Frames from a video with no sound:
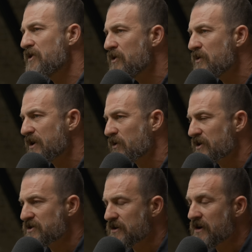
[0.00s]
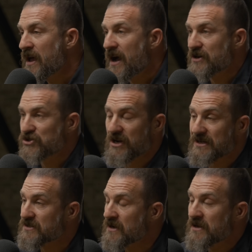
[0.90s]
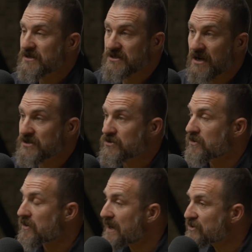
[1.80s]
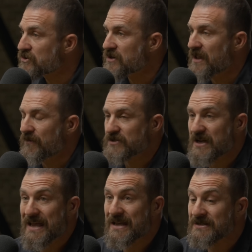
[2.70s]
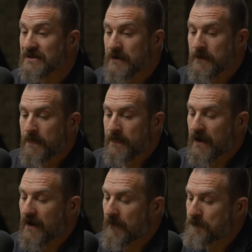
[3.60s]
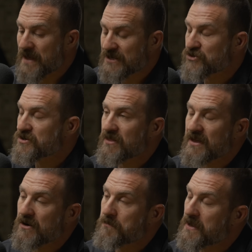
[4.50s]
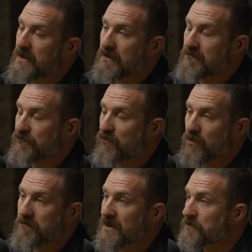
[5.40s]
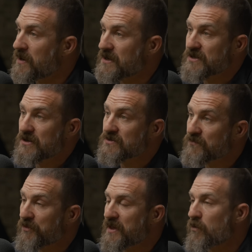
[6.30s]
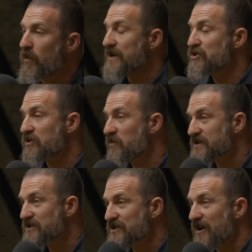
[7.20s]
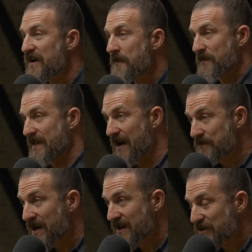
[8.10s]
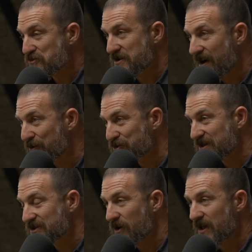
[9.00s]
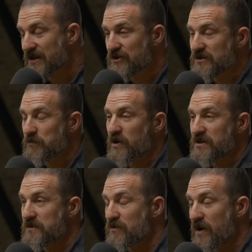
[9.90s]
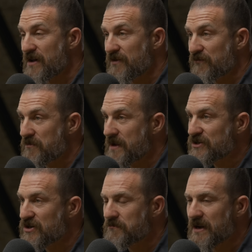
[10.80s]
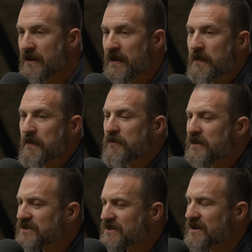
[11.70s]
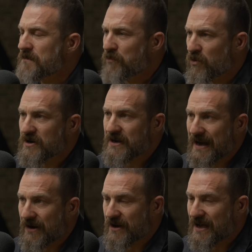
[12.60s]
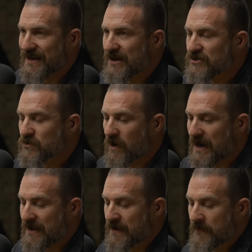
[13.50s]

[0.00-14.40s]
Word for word: do in order to adjust testosterone or estrogen levels? Is Um, estrogen therapy for menopause a useful thing? When should one start? Now, I'm not an endocrinologist, so all I can do is point them in the way of information, but this is an important area, and here's why.